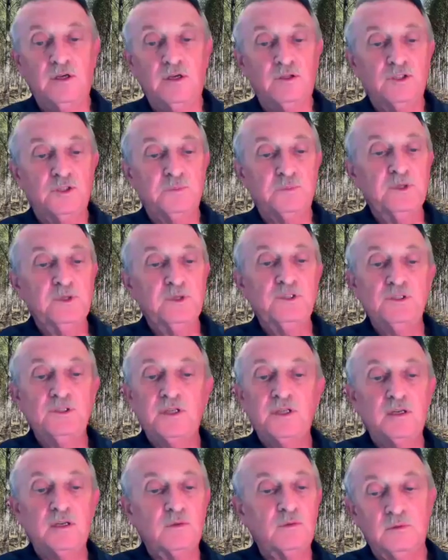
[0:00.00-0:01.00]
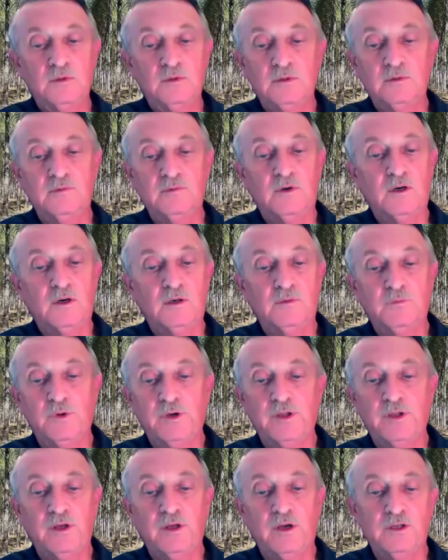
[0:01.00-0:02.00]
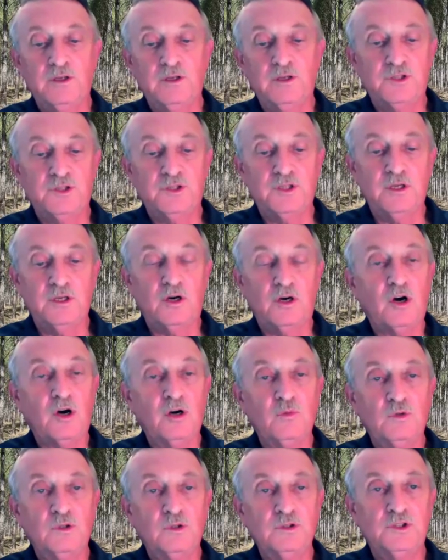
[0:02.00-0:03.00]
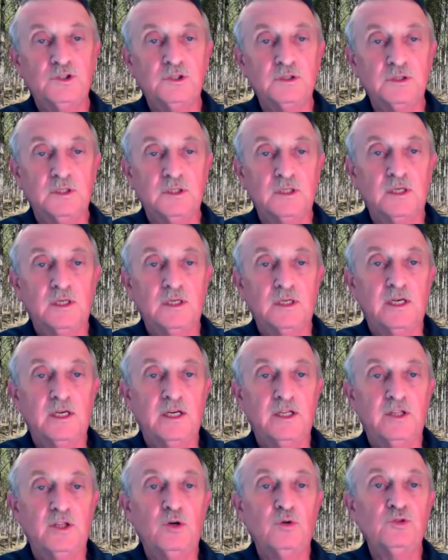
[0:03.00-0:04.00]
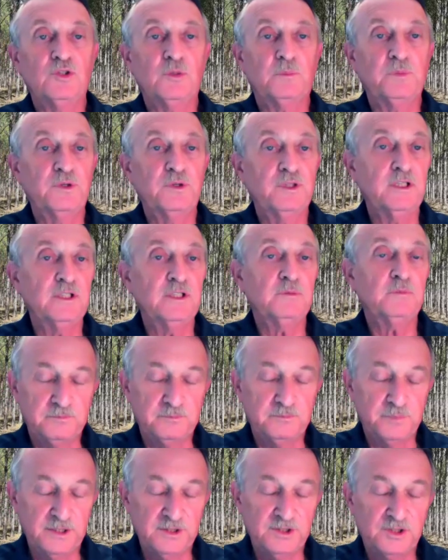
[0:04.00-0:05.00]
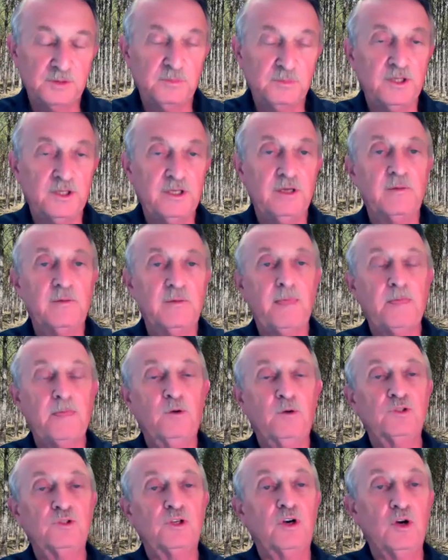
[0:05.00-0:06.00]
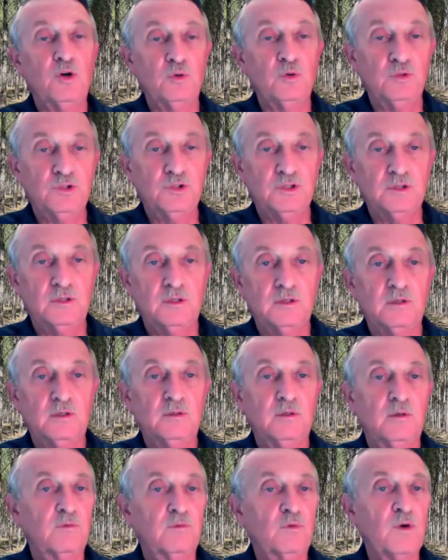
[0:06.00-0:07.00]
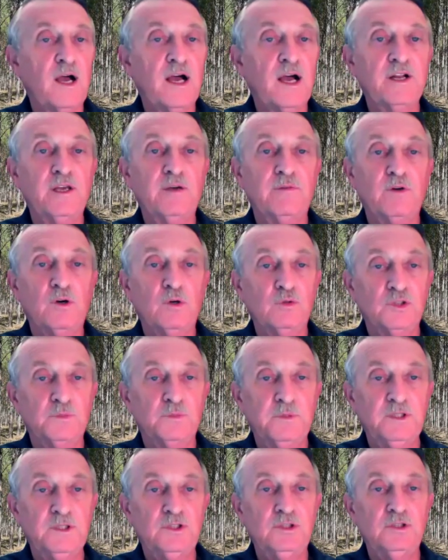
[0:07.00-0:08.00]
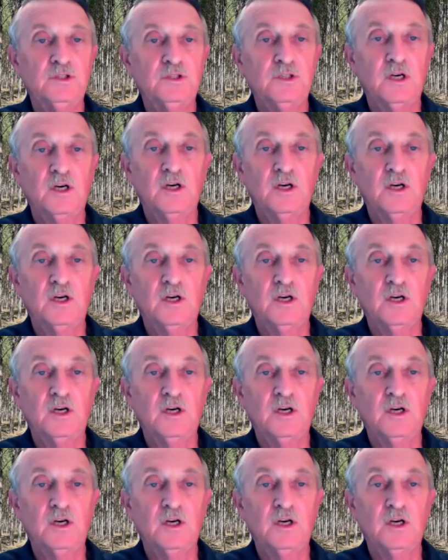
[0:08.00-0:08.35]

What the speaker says: other species that we're involved with is the hardwoods, and those are principally oaks, a variety of oak species.